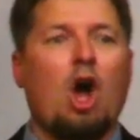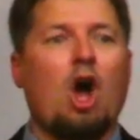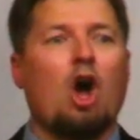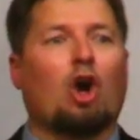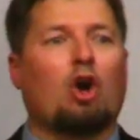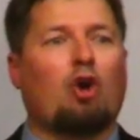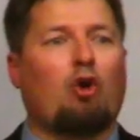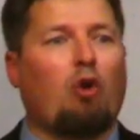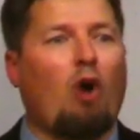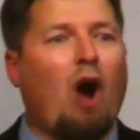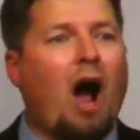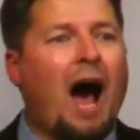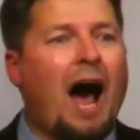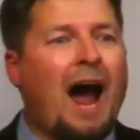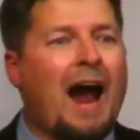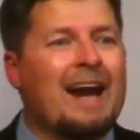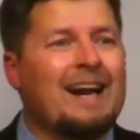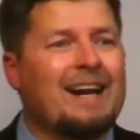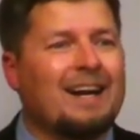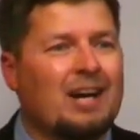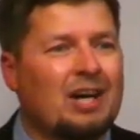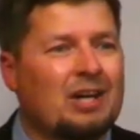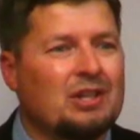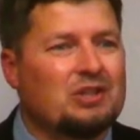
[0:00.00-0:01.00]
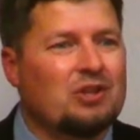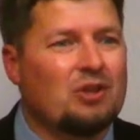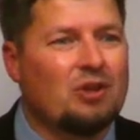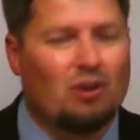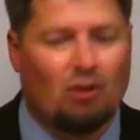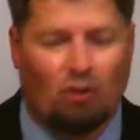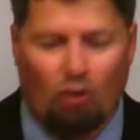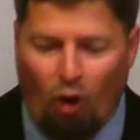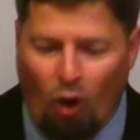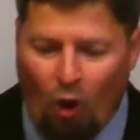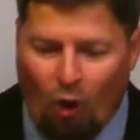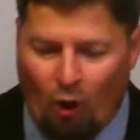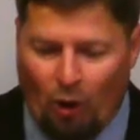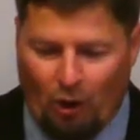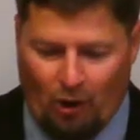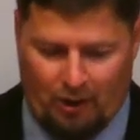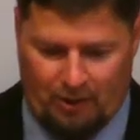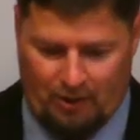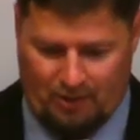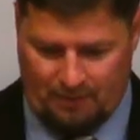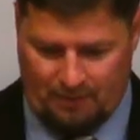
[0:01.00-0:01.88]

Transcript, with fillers: cried unto the Lord,